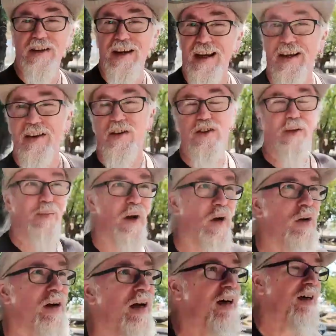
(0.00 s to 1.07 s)
taking some
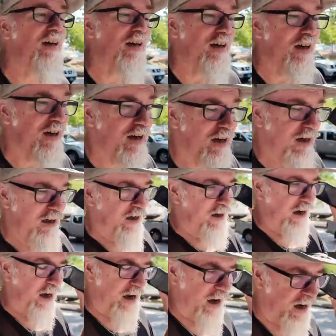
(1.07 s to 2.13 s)
yoga
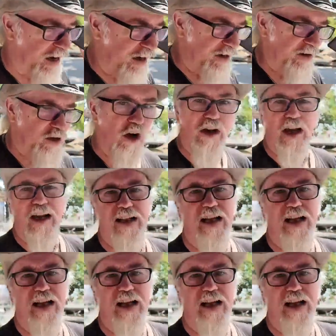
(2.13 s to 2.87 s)
and cooking